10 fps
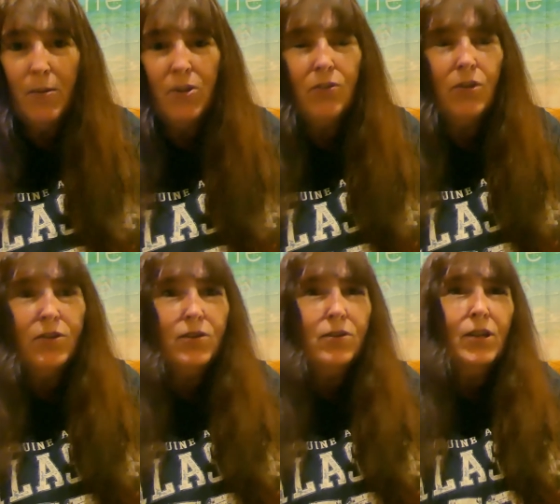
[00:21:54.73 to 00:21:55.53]
But you
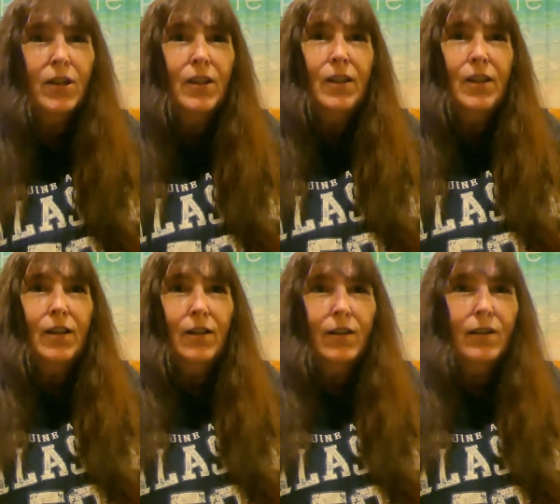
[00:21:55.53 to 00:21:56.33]
also
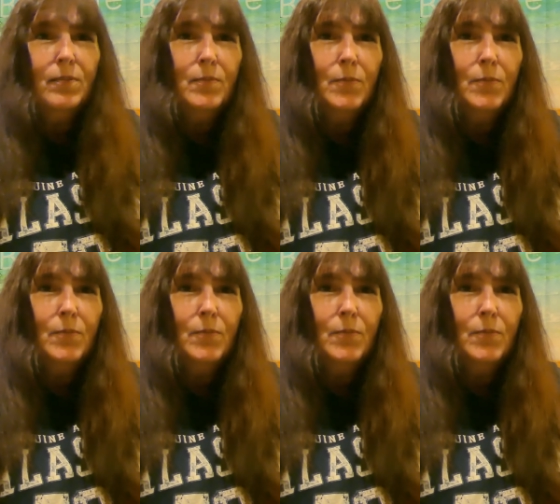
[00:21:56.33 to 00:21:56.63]
um,